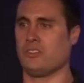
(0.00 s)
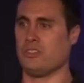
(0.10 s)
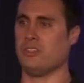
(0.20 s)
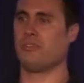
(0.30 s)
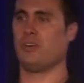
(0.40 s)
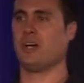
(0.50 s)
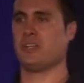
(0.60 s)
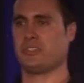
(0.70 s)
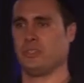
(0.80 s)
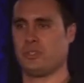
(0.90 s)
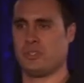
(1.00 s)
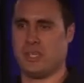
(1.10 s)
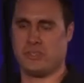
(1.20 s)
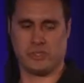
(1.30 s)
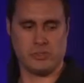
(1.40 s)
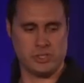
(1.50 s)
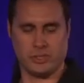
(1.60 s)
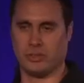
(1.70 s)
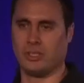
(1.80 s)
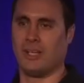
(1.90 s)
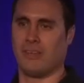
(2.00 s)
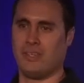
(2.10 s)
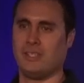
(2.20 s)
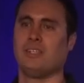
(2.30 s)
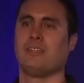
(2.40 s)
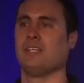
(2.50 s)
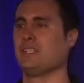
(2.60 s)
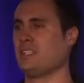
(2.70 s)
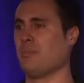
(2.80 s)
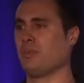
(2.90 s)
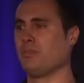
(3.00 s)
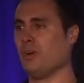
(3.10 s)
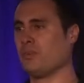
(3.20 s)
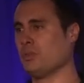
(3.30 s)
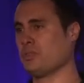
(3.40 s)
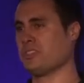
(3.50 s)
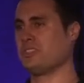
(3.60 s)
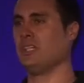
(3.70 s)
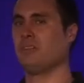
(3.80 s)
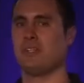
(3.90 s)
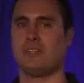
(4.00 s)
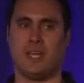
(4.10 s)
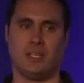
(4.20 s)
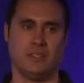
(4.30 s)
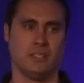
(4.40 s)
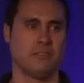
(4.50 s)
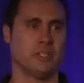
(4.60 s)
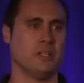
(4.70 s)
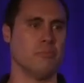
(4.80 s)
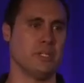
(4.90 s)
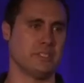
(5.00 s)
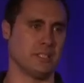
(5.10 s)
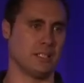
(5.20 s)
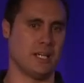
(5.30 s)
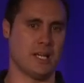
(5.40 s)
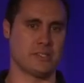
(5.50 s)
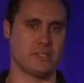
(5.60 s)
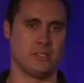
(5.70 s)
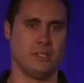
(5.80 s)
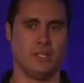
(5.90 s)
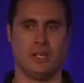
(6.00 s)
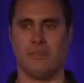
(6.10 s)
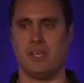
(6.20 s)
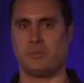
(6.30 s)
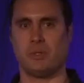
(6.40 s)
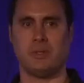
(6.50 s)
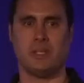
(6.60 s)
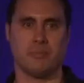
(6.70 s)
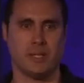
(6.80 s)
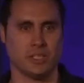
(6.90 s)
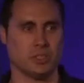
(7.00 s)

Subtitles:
to define a solution that suits you. Then the next step, of course, is delivering that, and delivering it in best in class. And that's where we need to make